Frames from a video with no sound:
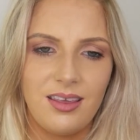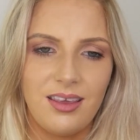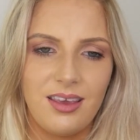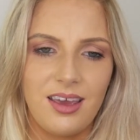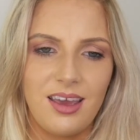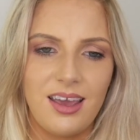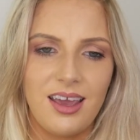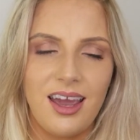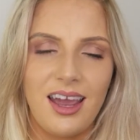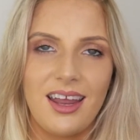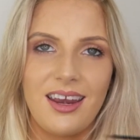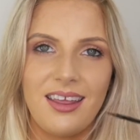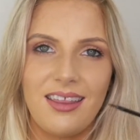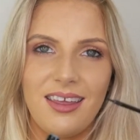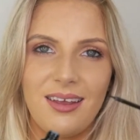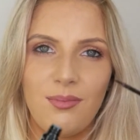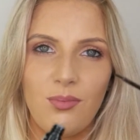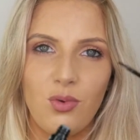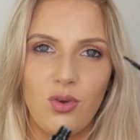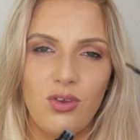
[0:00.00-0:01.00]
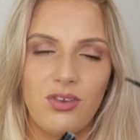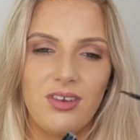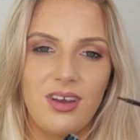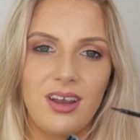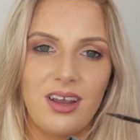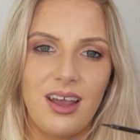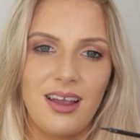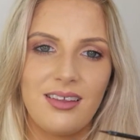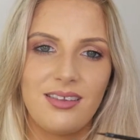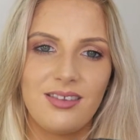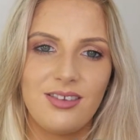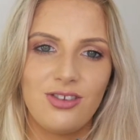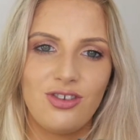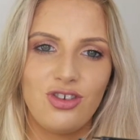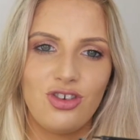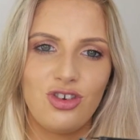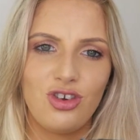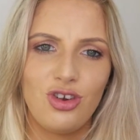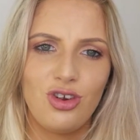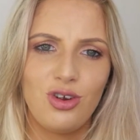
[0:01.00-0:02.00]
You can kind of like mould it against the
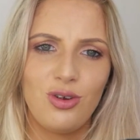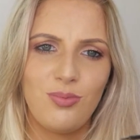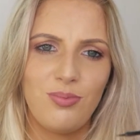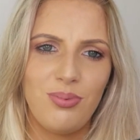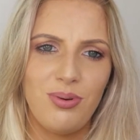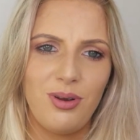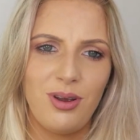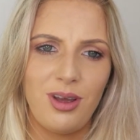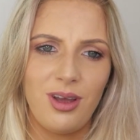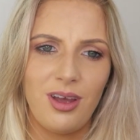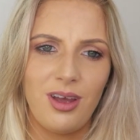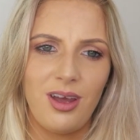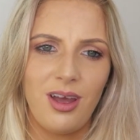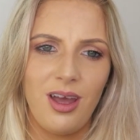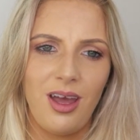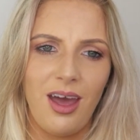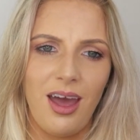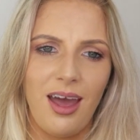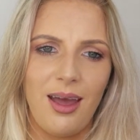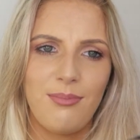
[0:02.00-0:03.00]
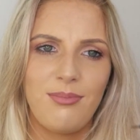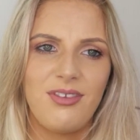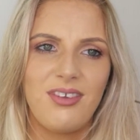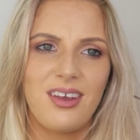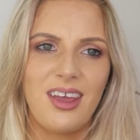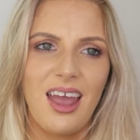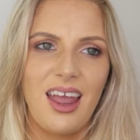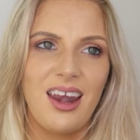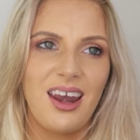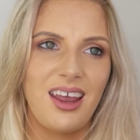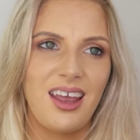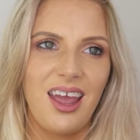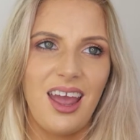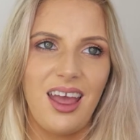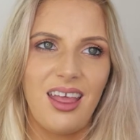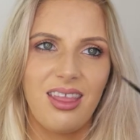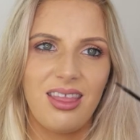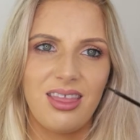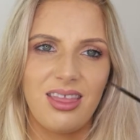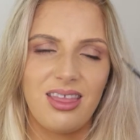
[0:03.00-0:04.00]
tube to kind of
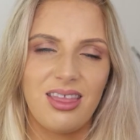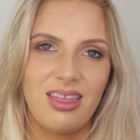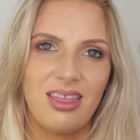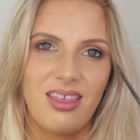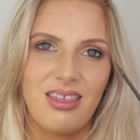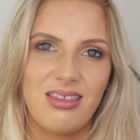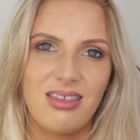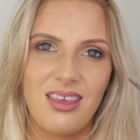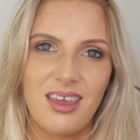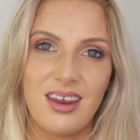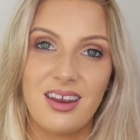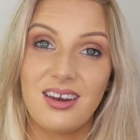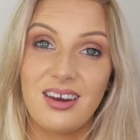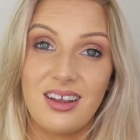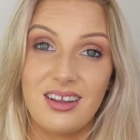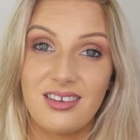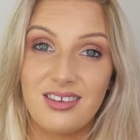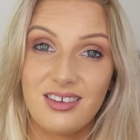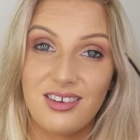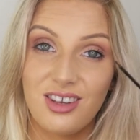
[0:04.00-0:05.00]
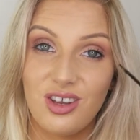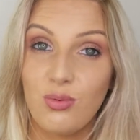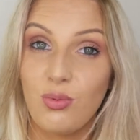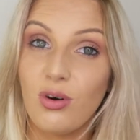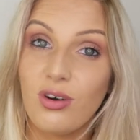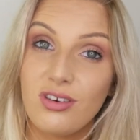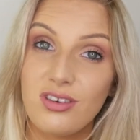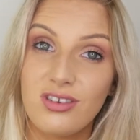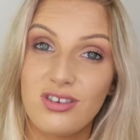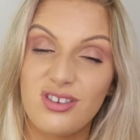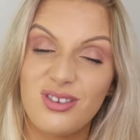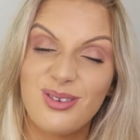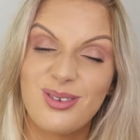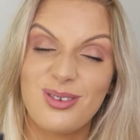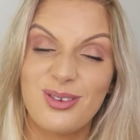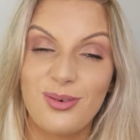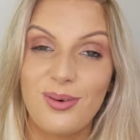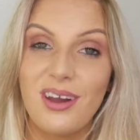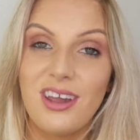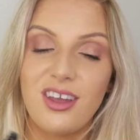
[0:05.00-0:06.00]
get the thickness you want, so
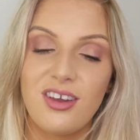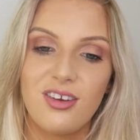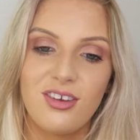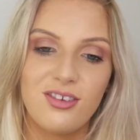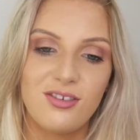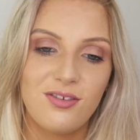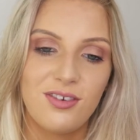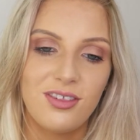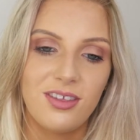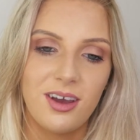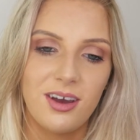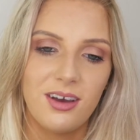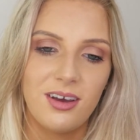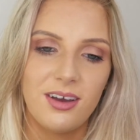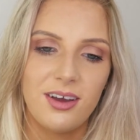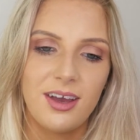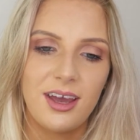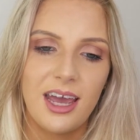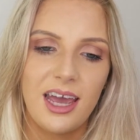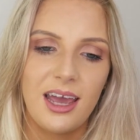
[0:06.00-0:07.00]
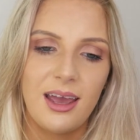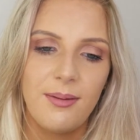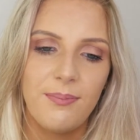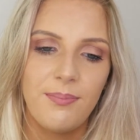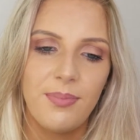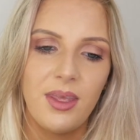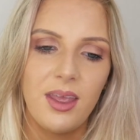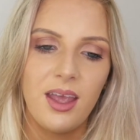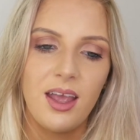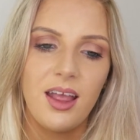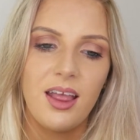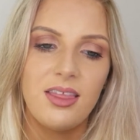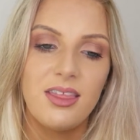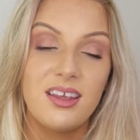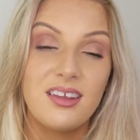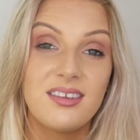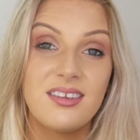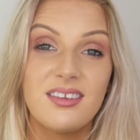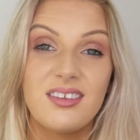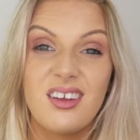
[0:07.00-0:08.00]
it's quite good for that.
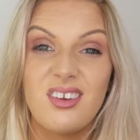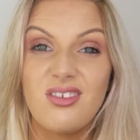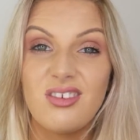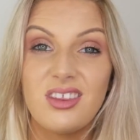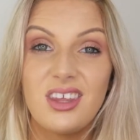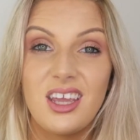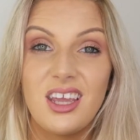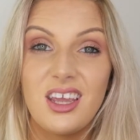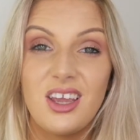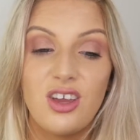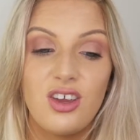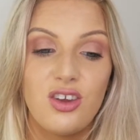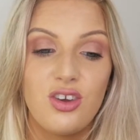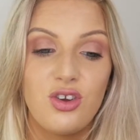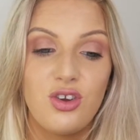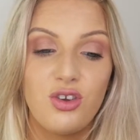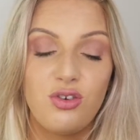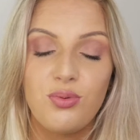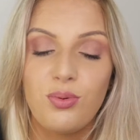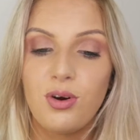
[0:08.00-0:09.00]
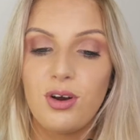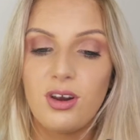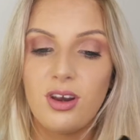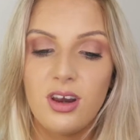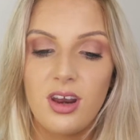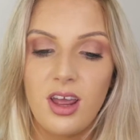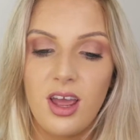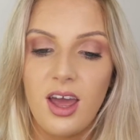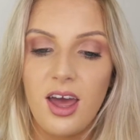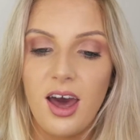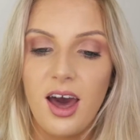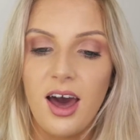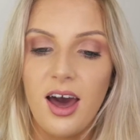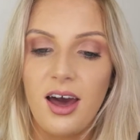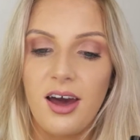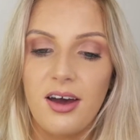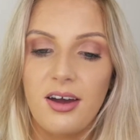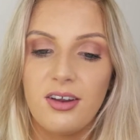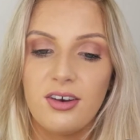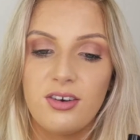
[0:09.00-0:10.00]
This is a really good one.
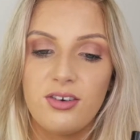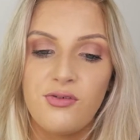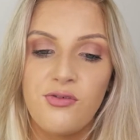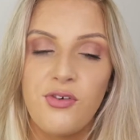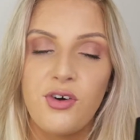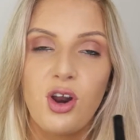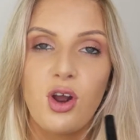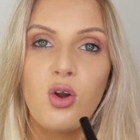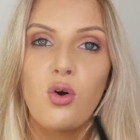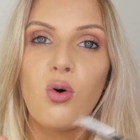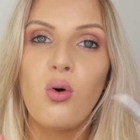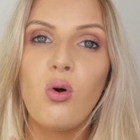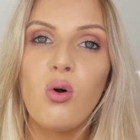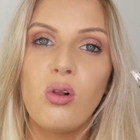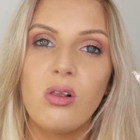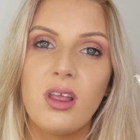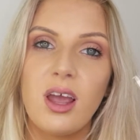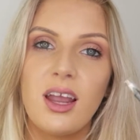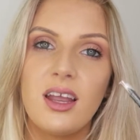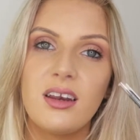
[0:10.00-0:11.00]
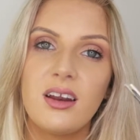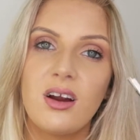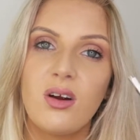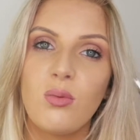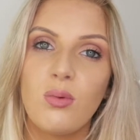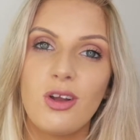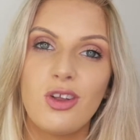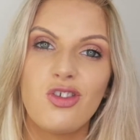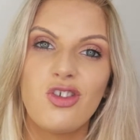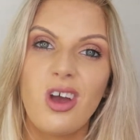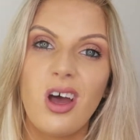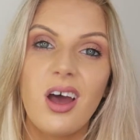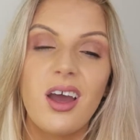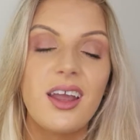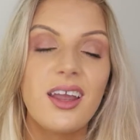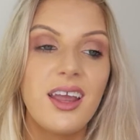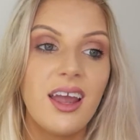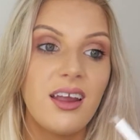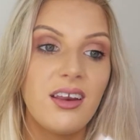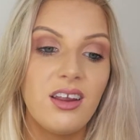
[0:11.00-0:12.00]
And for a kohl liner, which
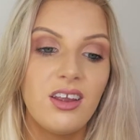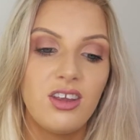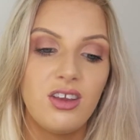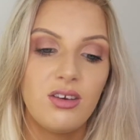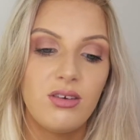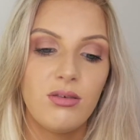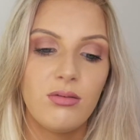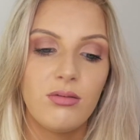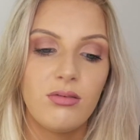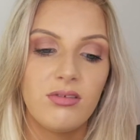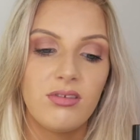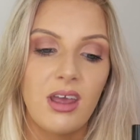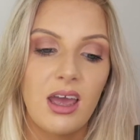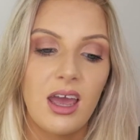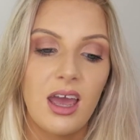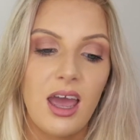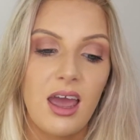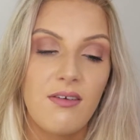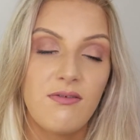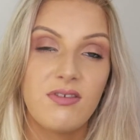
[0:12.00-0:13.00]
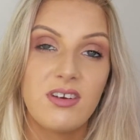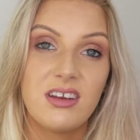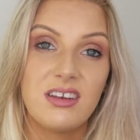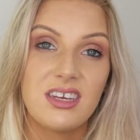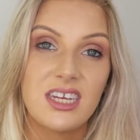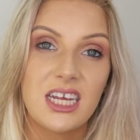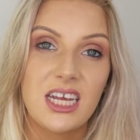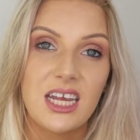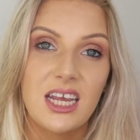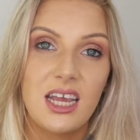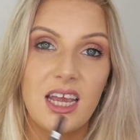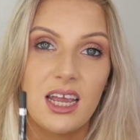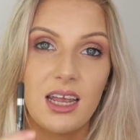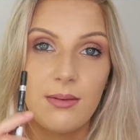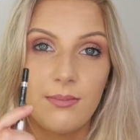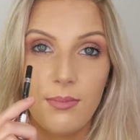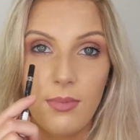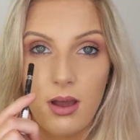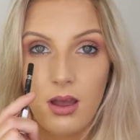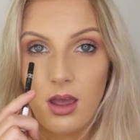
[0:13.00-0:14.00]
I kind of use every day
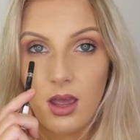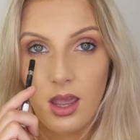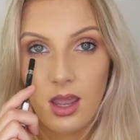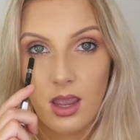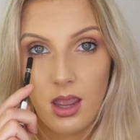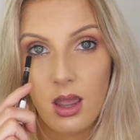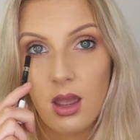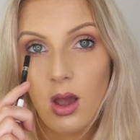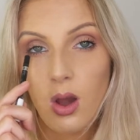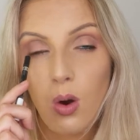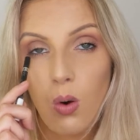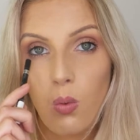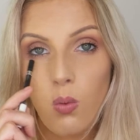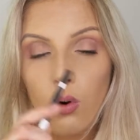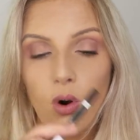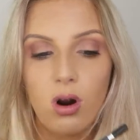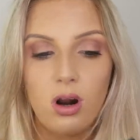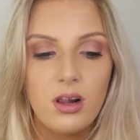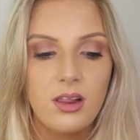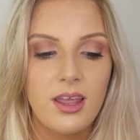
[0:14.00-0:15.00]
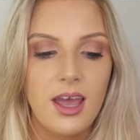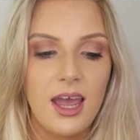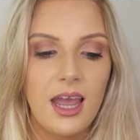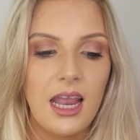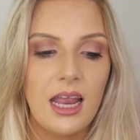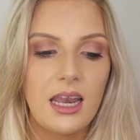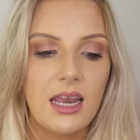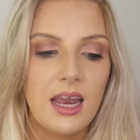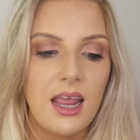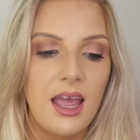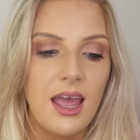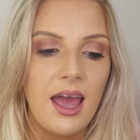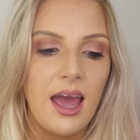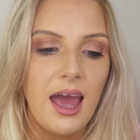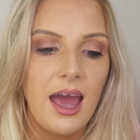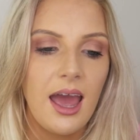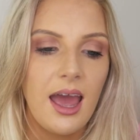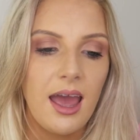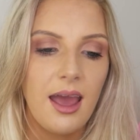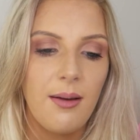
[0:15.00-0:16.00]
in my waterline,
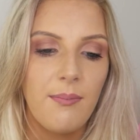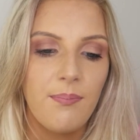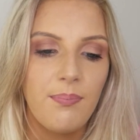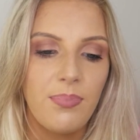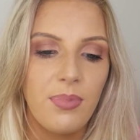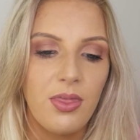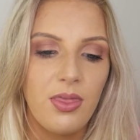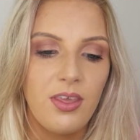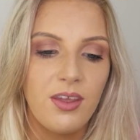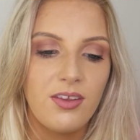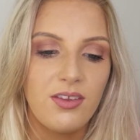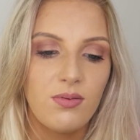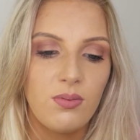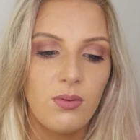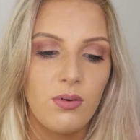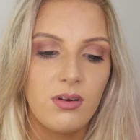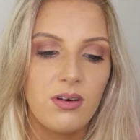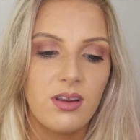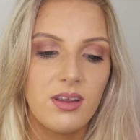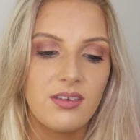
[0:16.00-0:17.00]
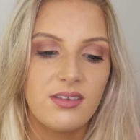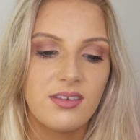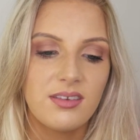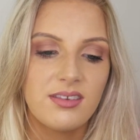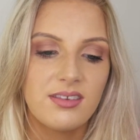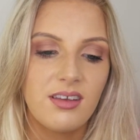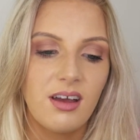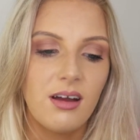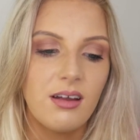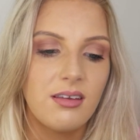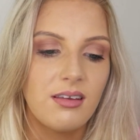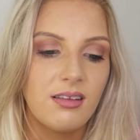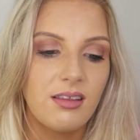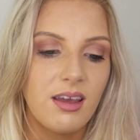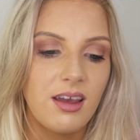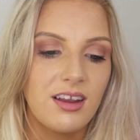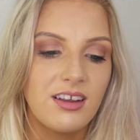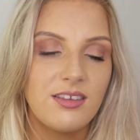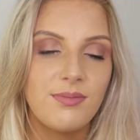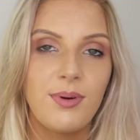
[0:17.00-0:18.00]
this one is the
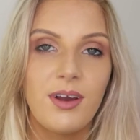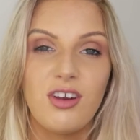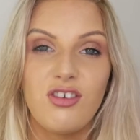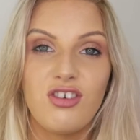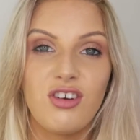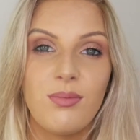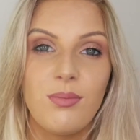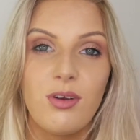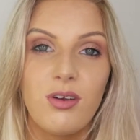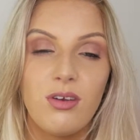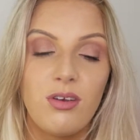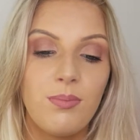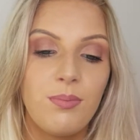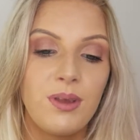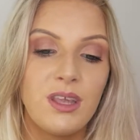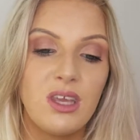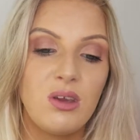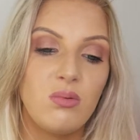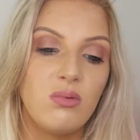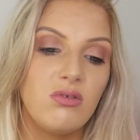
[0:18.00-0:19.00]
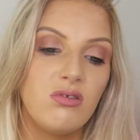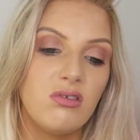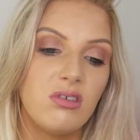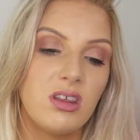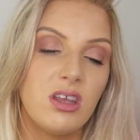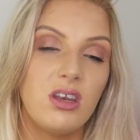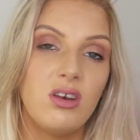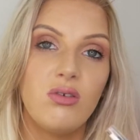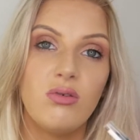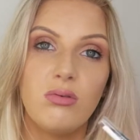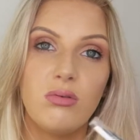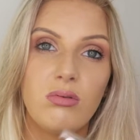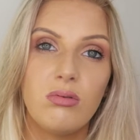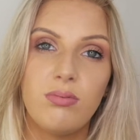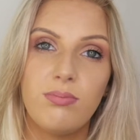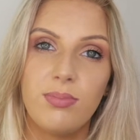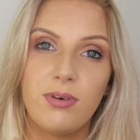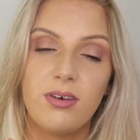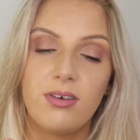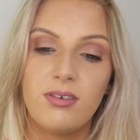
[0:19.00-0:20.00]
Scandalise by Rimmel, but you wouldn't really
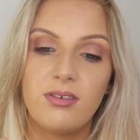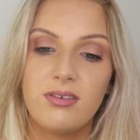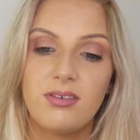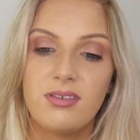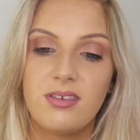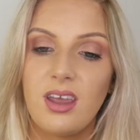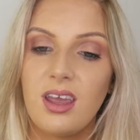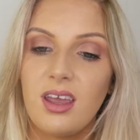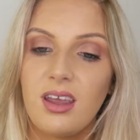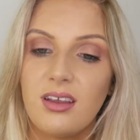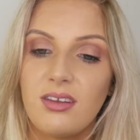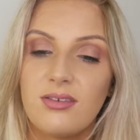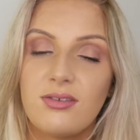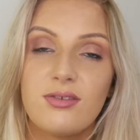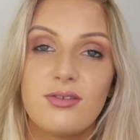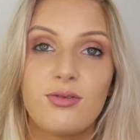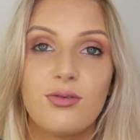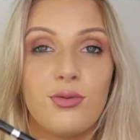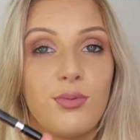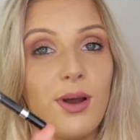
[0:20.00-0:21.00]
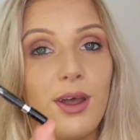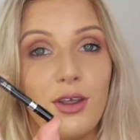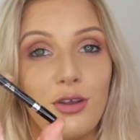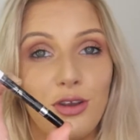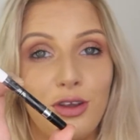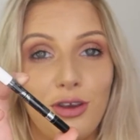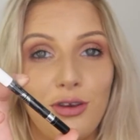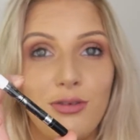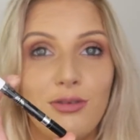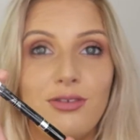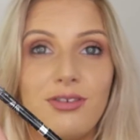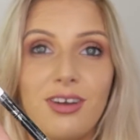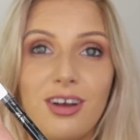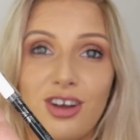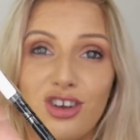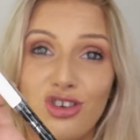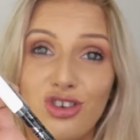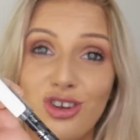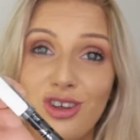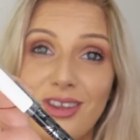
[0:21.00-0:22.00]
know because it is so well used,
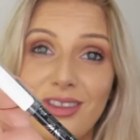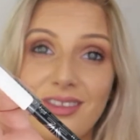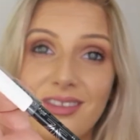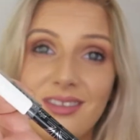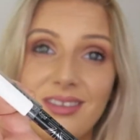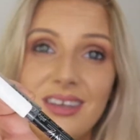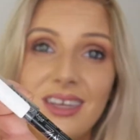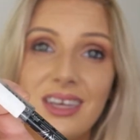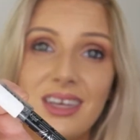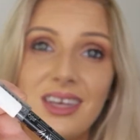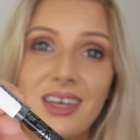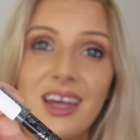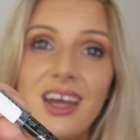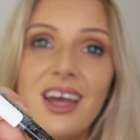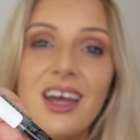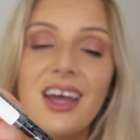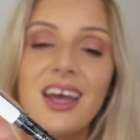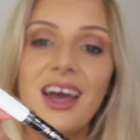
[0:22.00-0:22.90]
as you can see.